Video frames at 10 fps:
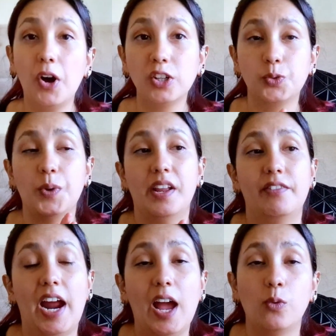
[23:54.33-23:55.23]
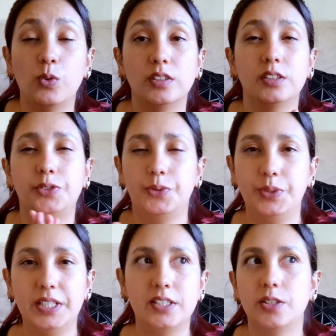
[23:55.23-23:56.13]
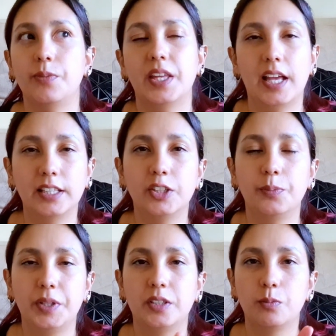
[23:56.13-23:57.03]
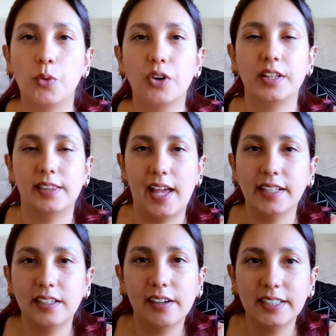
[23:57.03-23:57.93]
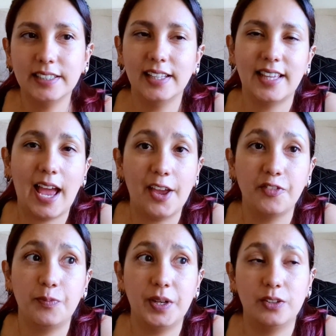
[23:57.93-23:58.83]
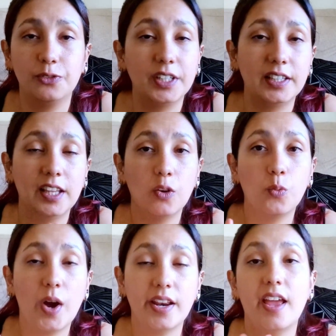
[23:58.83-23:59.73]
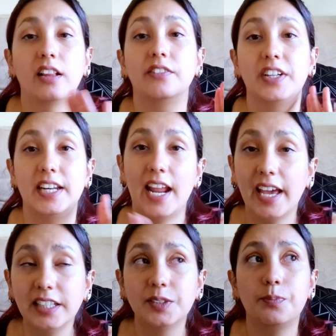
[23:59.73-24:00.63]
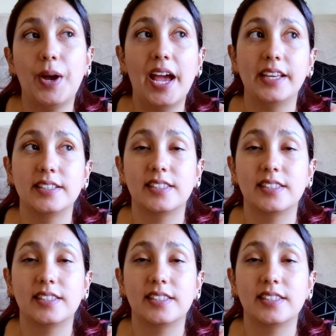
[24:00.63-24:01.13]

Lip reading: But whenever I wanted to read something a little bit more lighthearted, I've been reading One Helluva Night by